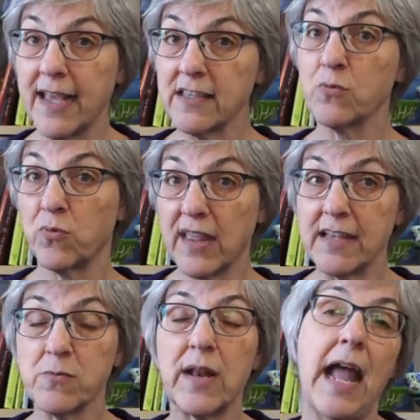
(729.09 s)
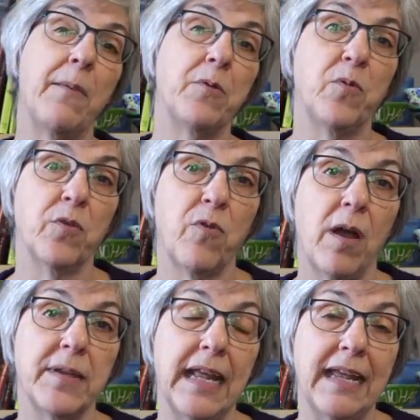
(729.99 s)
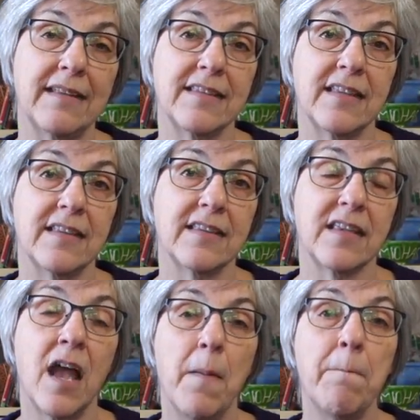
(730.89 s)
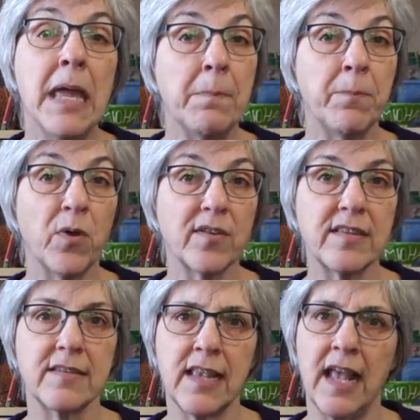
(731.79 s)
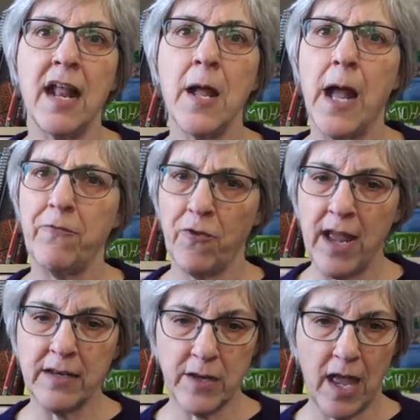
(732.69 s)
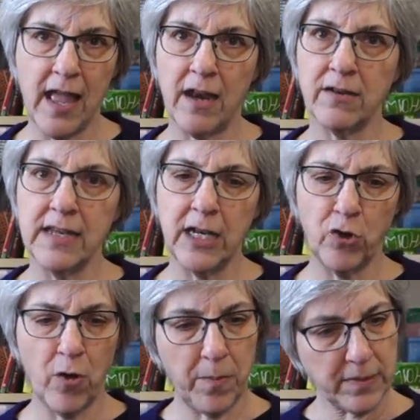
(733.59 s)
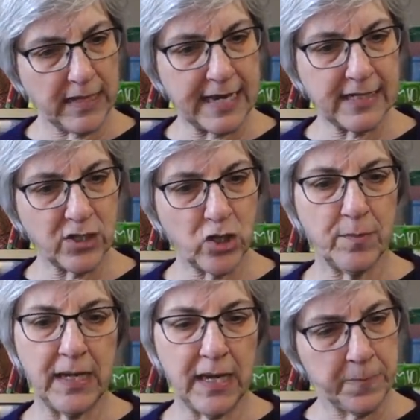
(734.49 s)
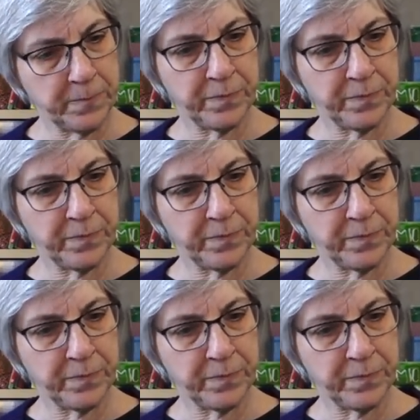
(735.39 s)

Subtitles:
And that's what happened with Robin Hanson's mitten books, is that a friend at a knitting group lent it to me.